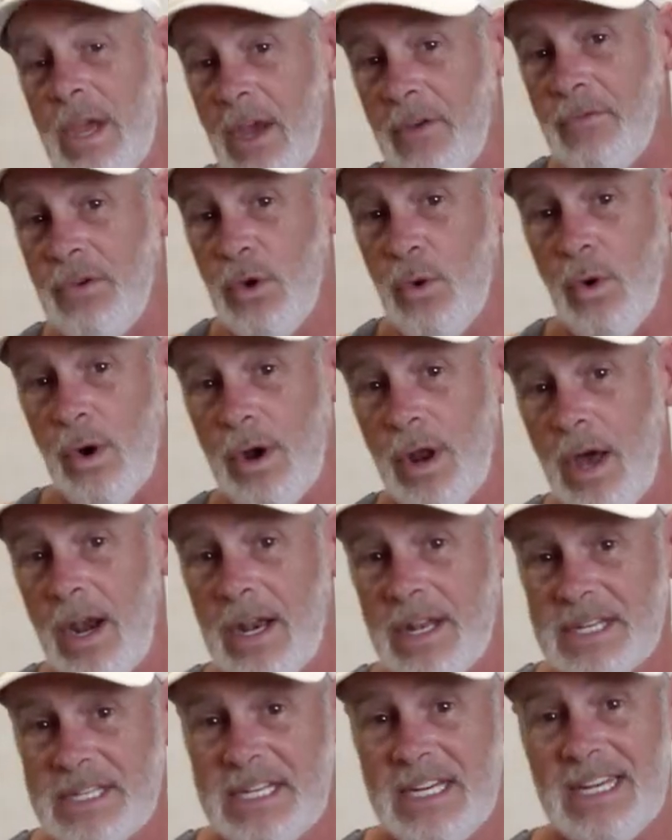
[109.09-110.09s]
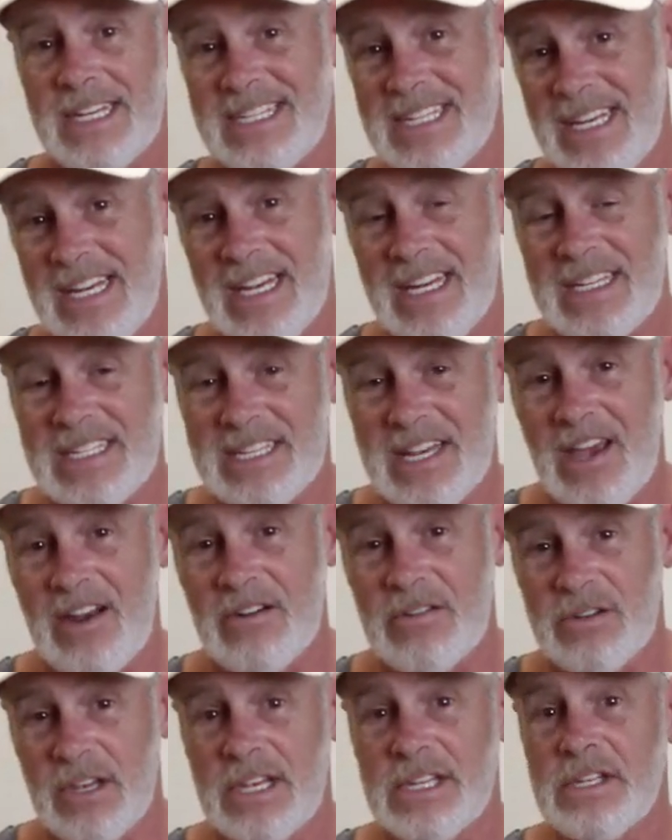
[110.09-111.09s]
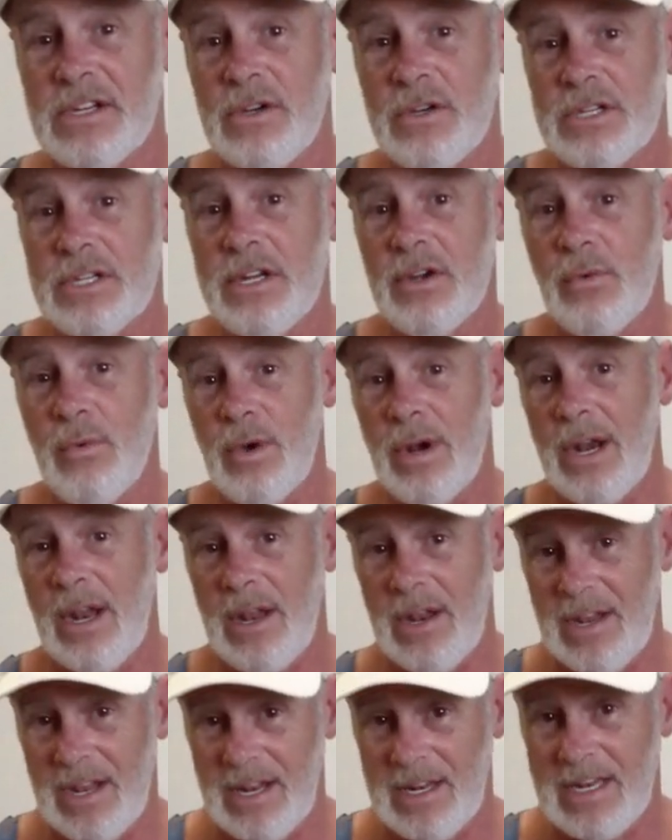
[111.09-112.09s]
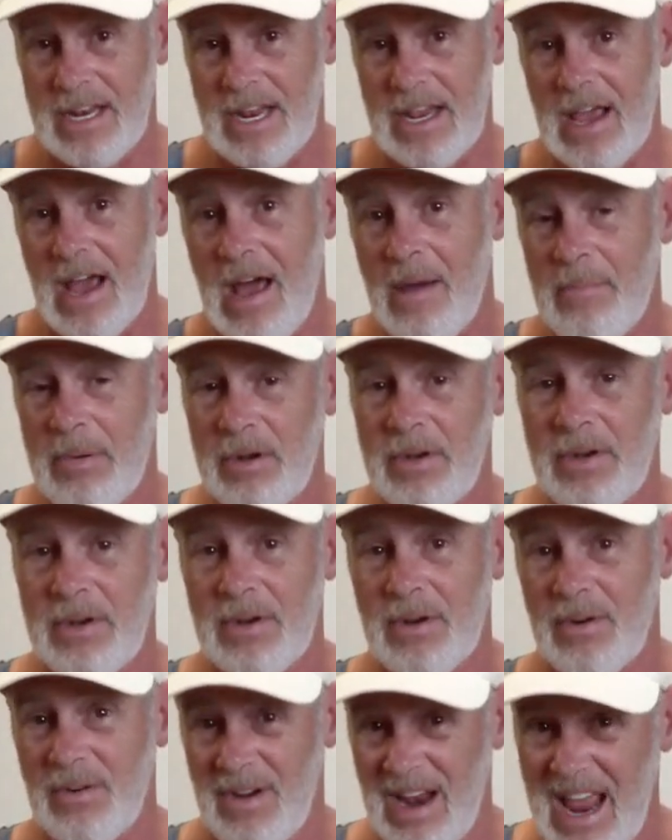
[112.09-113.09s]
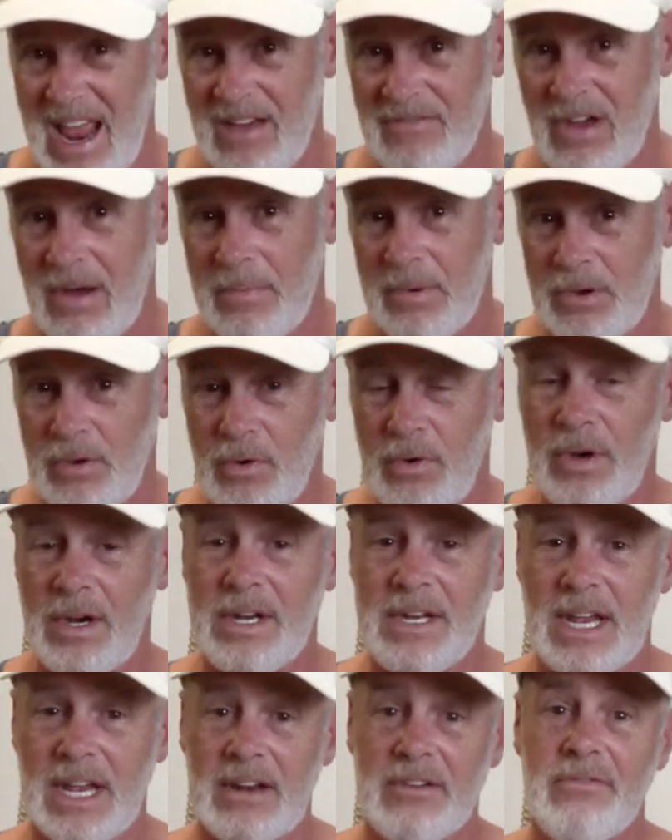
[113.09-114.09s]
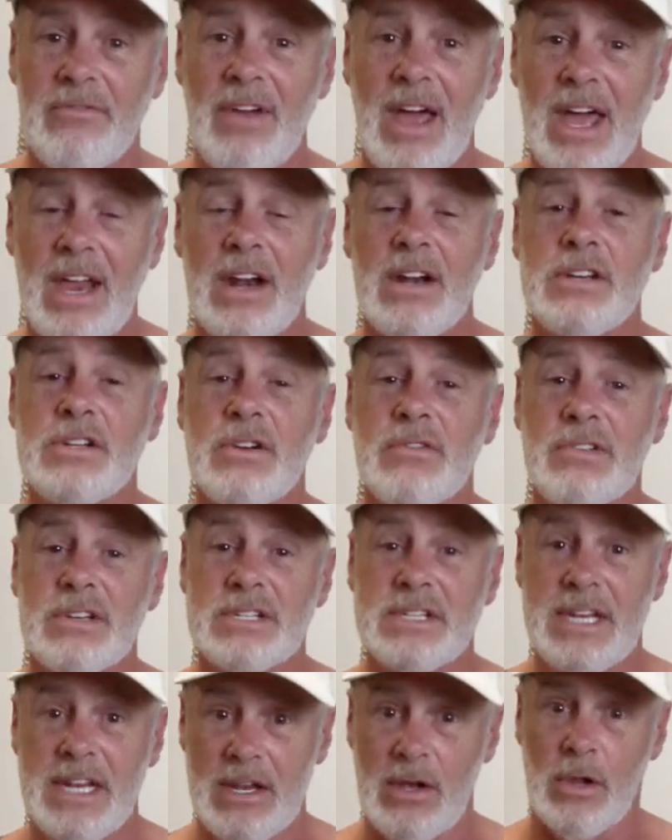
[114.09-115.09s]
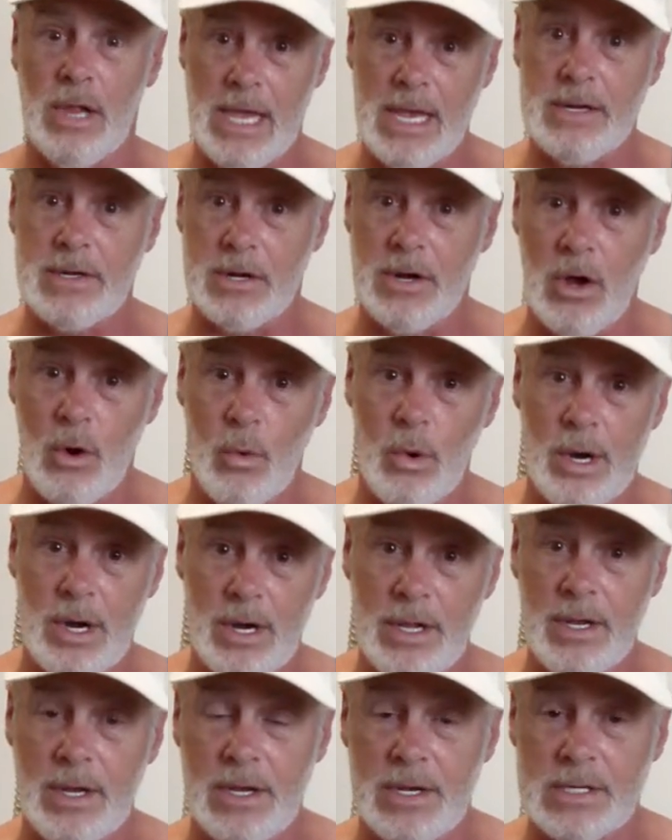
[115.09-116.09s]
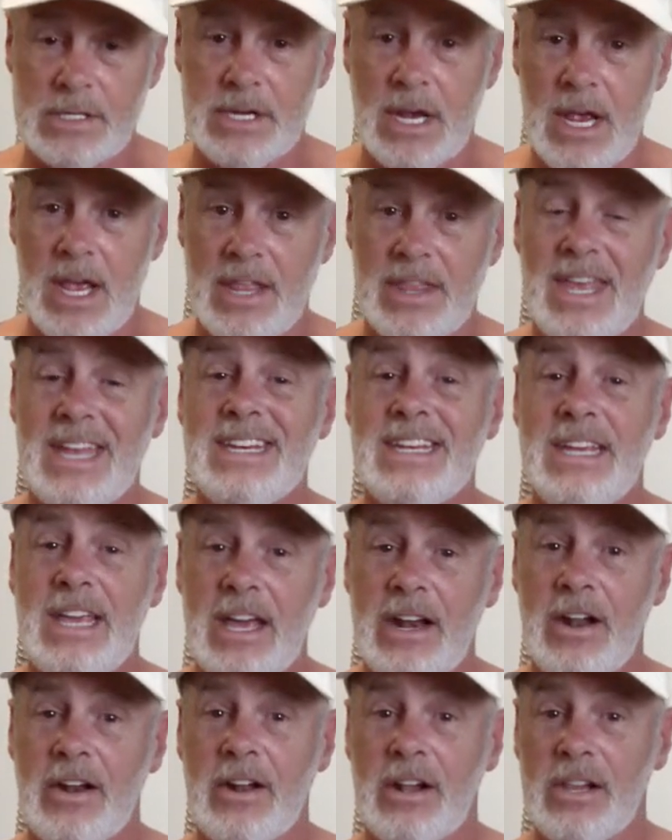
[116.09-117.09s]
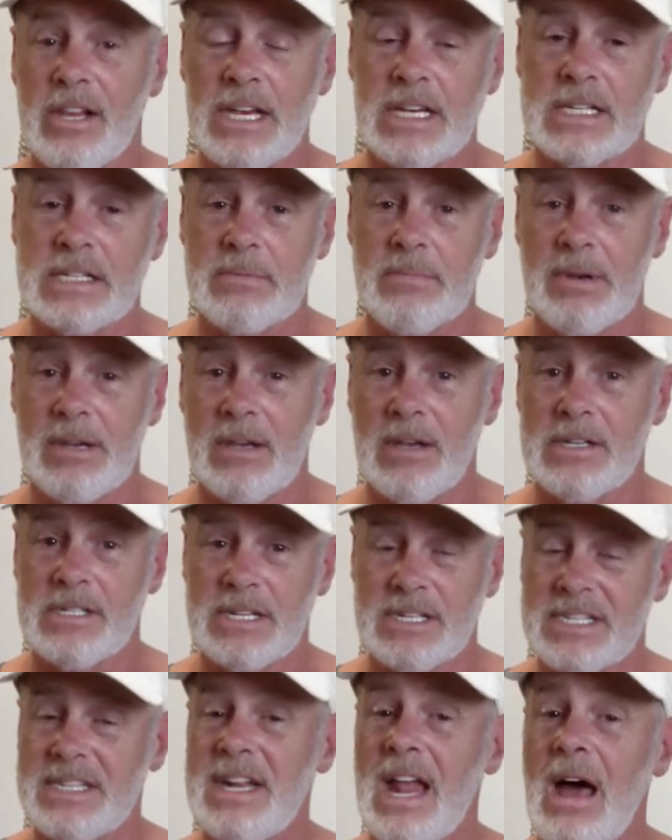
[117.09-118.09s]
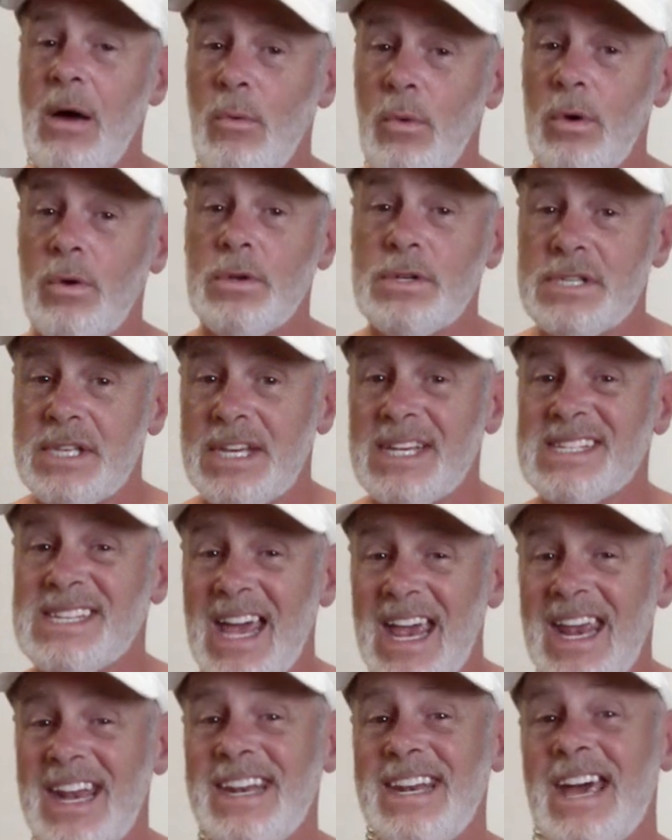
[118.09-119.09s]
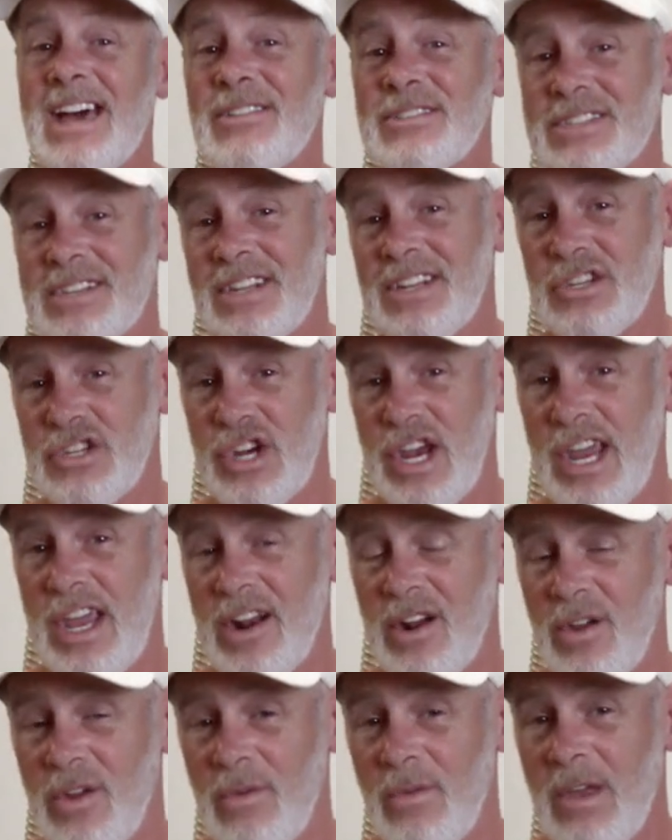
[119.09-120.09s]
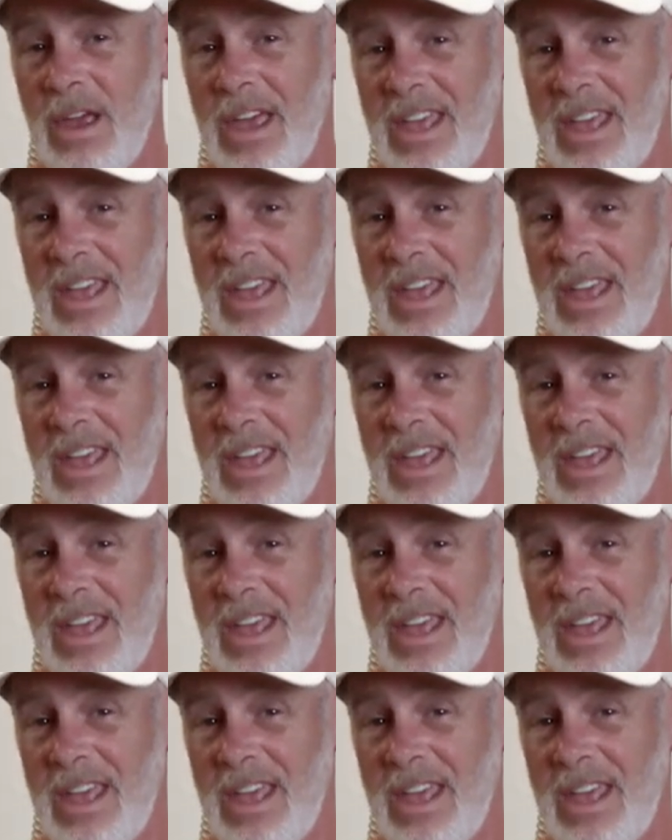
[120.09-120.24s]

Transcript: If you are not on the C N C Insiders list and you still want to take or have opportunity to take advantage of this deal and to know what it is, then get on the list, because it's not one of those things I announce on the channel.